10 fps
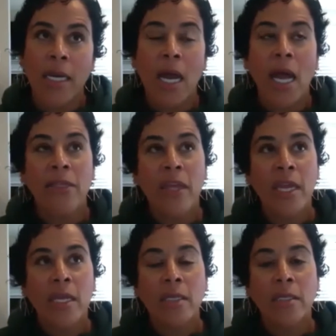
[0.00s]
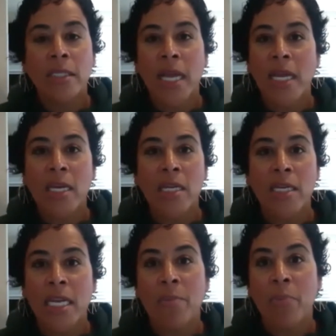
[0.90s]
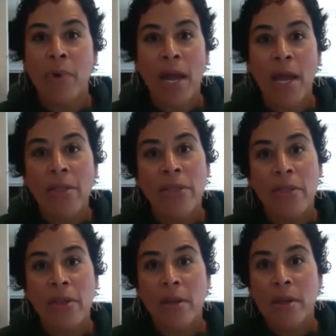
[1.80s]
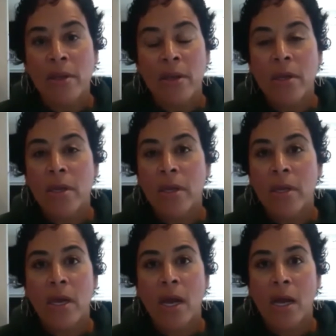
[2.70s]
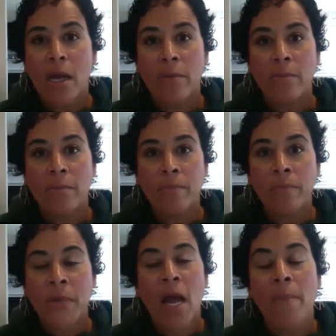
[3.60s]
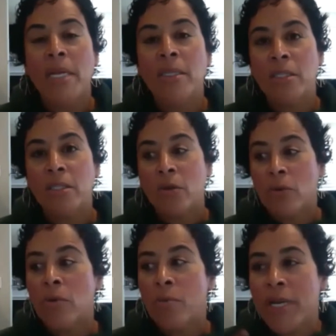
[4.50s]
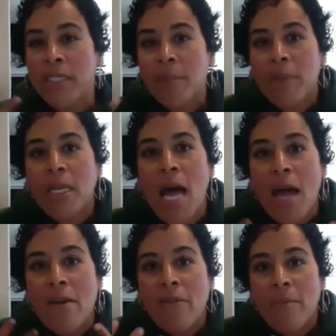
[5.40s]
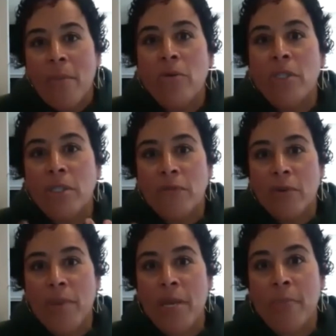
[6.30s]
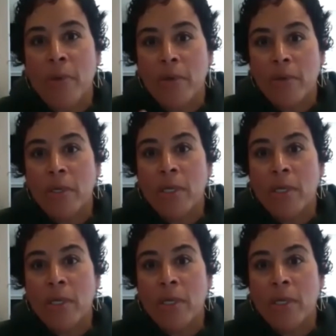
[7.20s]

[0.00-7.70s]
I think taking a deep breath, coming to school brings up a lot of emotions for people.